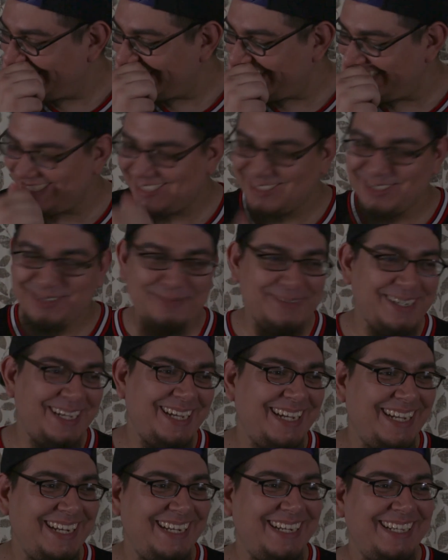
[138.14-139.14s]
that's so
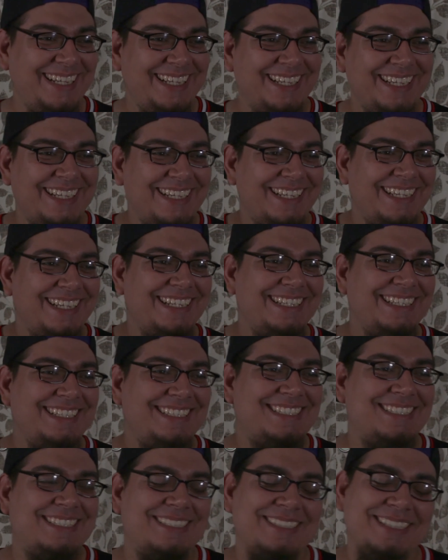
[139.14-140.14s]
bad.
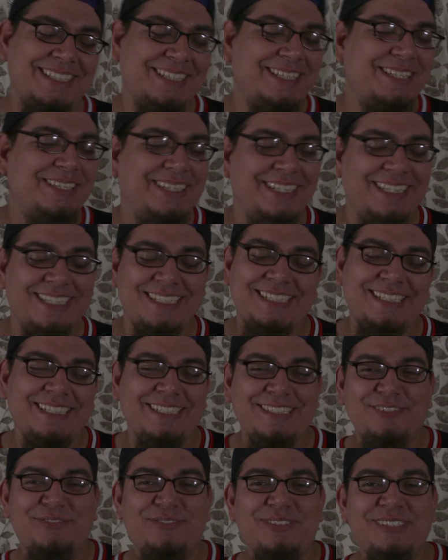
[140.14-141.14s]
It's
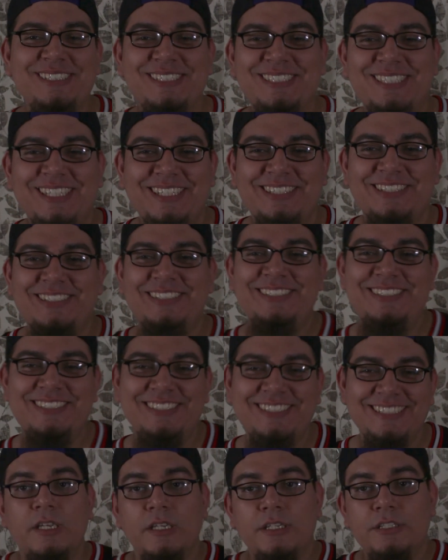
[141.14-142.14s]
it's funny as hell.
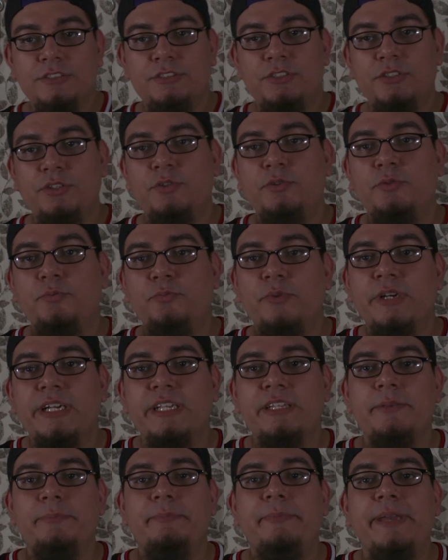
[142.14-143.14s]
So one
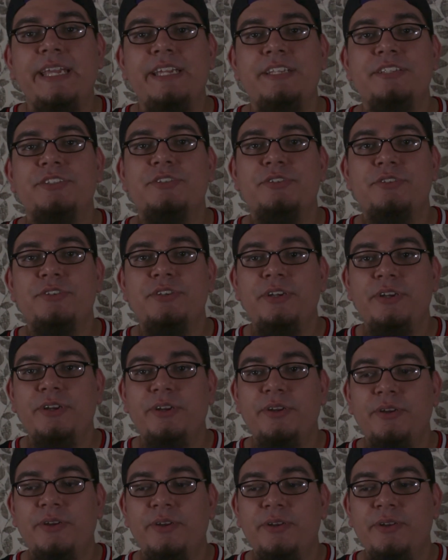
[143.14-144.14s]
of the major
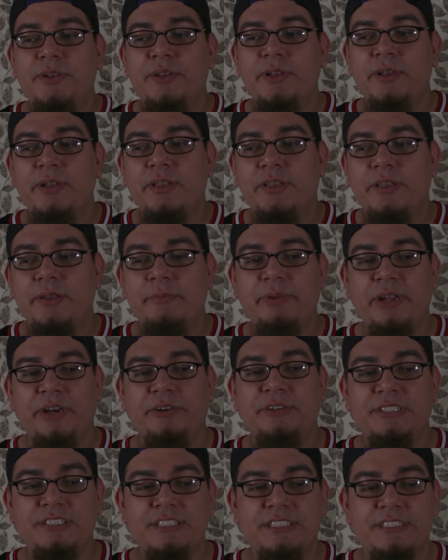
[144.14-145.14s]

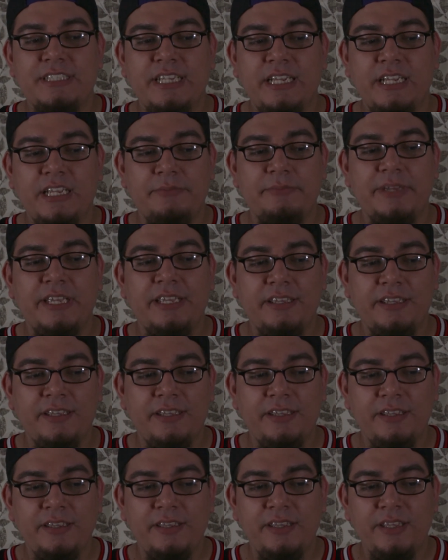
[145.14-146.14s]
comparisons I can make
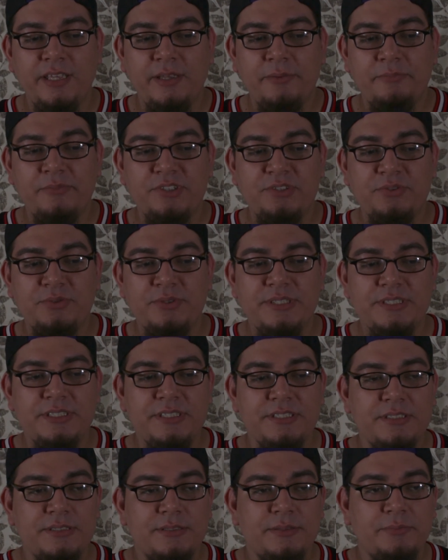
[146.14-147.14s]

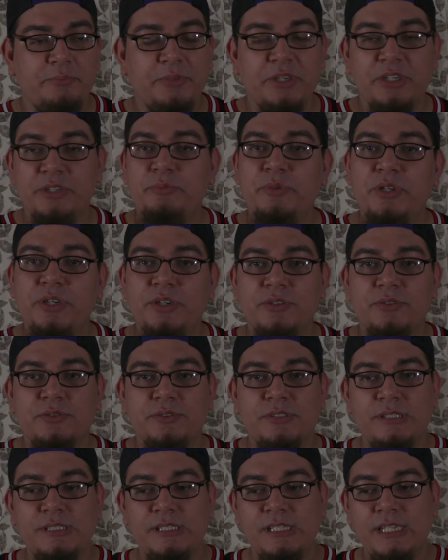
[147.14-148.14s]
between Beer
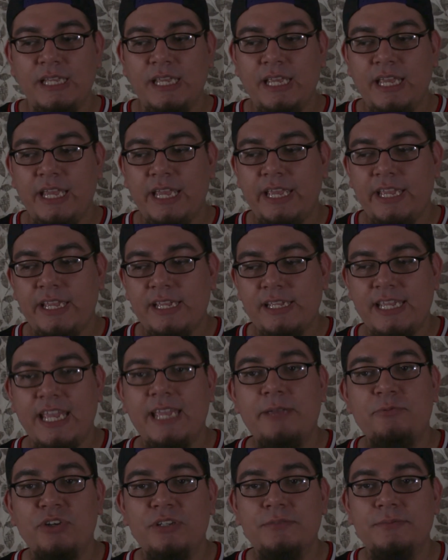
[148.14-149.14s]
Bros and
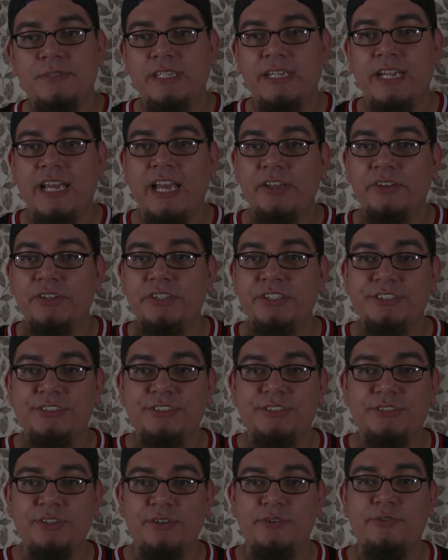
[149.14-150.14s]
Game Grumps and how they're
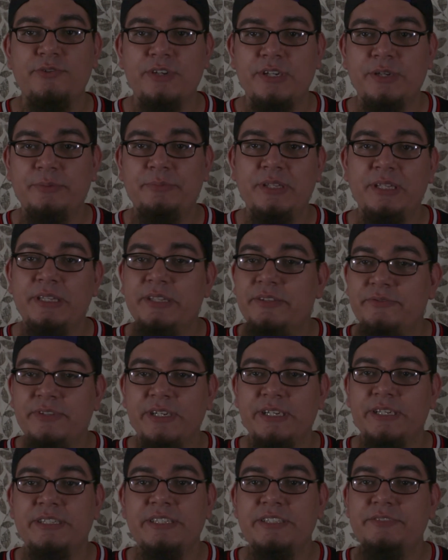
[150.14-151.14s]
so completely
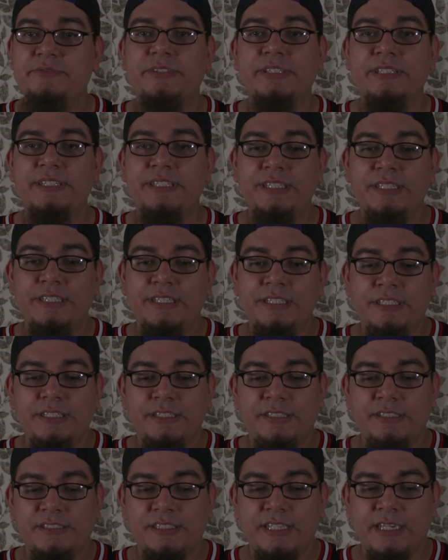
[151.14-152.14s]
fucking different
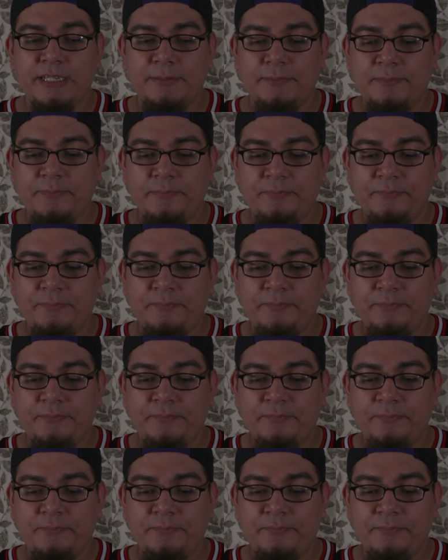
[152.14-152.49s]
is that